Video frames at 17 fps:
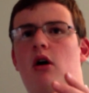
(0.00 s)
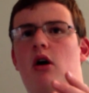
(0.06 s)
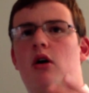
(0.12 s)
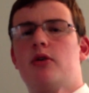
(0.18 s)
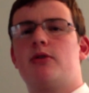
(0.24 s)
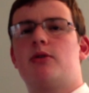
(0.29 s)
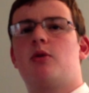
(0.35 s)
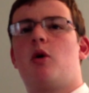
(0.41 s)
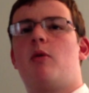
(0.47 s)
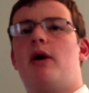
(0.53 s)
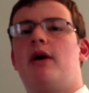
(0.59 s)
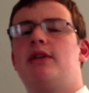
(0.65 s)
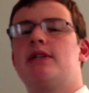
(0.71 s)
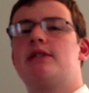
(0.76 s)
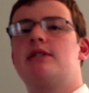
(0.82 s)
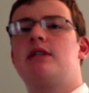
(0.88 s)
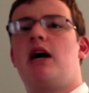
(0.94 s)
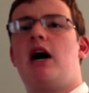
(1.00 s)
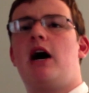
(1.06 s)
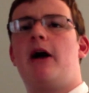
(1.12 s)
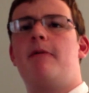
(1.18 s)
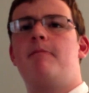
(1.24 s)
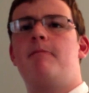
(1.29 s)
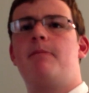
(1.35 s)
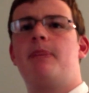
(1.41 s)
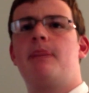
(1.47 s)
Also around this
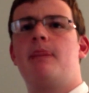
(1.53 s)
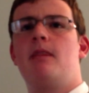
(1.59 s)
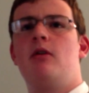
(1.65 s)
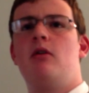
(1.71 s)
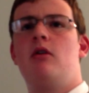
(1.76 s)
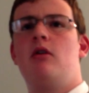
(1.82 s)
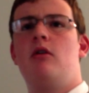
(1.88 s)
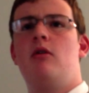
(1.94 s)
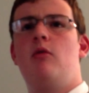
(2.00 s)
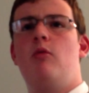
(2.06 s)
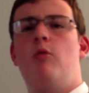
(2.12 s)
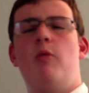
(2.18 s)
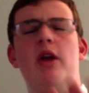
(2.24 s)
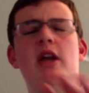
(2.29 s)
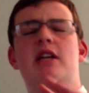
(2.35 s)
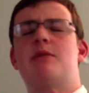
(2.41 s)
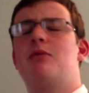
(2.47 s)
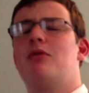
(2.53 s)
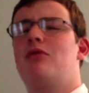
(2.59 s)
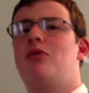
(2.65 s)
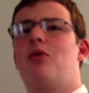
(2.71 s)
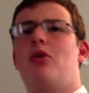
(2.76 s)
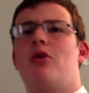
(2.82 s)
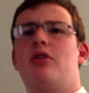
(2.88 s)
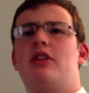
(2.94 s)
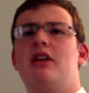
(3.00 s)
time, weeks
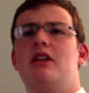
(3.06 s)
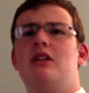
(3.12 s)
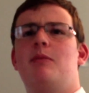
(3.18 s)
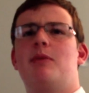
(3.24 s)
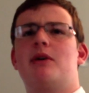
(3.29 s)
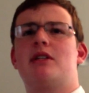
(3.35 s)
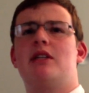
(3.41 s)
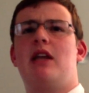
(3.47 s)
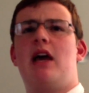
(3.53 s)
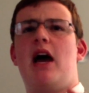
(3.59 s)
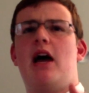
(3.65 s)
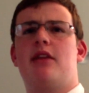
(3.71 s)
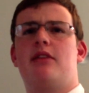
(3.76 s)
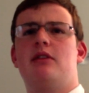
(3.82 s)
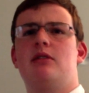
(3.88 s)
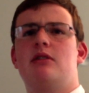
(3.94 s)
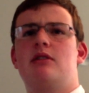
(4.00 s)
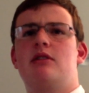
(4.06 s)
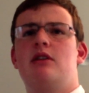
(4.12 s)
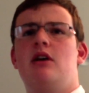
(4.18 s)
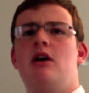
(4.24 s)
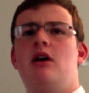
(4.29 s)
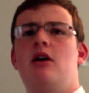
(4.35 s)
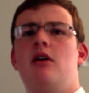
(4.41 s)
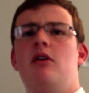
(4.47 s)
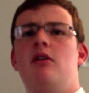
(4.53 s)
before the Olympics in Athens,
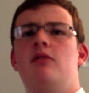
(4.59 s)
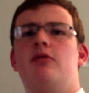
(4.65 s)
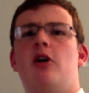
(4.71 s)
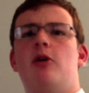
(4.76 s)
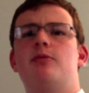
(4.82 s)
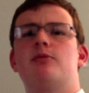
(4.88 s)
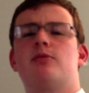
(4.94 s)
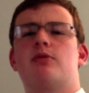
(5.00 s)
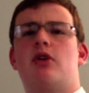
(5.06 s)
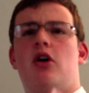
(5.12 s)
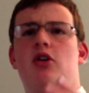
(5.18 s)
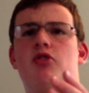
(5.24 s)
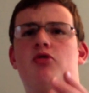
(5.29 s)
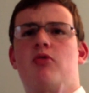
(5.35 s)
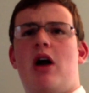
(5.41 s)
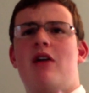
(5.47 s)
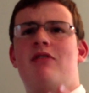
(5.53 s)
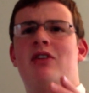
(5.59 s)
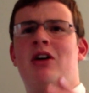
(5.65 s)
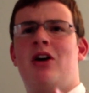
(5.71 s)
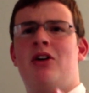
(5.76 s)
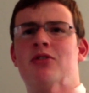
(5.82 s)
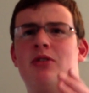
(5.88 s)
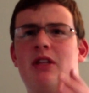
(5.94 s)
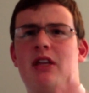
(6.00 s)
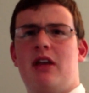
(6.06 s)
Phelps was caught driving
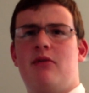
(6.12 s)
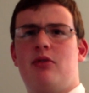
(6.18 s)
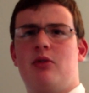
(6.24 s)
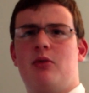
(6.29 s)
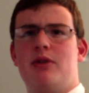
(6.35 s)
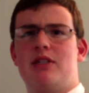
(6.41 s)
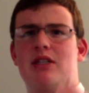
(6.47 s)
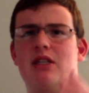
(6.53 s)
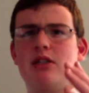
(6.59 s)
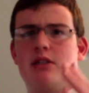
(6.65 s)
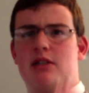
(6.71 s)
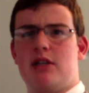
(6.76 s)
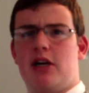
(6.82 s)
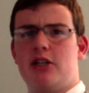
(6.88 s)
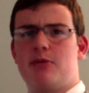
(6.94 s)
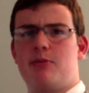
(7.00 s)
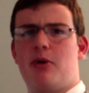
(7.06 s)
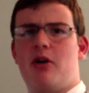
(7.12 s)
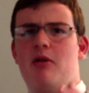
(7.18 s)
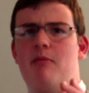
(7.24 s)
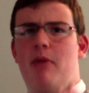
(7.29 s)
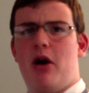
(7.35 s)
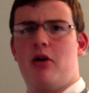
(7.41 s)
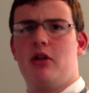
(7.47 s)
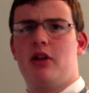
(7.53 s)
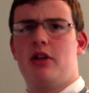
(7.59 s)
under the influence in Salisbury,
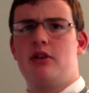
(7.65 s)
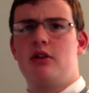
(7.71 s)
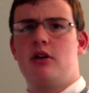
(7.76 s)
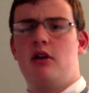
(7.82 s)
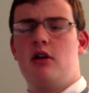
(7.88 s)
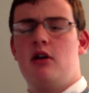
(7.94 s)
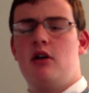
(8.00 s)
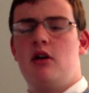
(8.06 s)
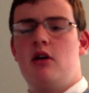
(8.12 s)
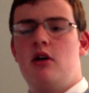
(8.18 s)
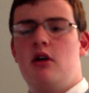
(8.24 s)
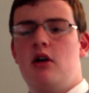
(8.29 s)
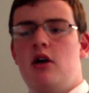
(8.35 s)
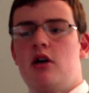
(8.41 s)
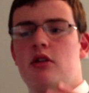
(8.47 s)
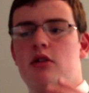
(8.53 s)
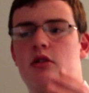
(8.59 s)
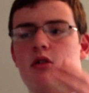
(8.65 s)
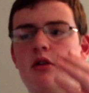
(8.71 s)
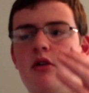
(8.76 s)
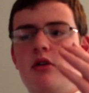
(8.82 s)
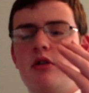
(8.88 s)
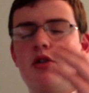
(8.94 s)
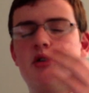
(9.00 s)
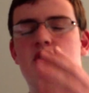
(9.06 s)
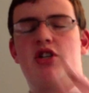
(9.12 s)
Maryland.
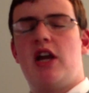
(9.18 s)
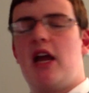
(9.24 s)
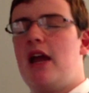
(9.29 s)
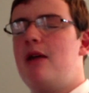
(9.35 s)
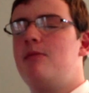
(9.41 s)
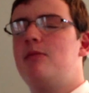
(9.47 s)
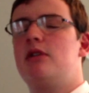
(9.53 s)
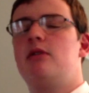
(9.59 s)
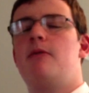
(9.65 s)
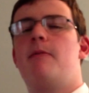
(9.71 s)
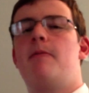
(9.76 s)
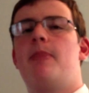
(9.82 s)
The shamed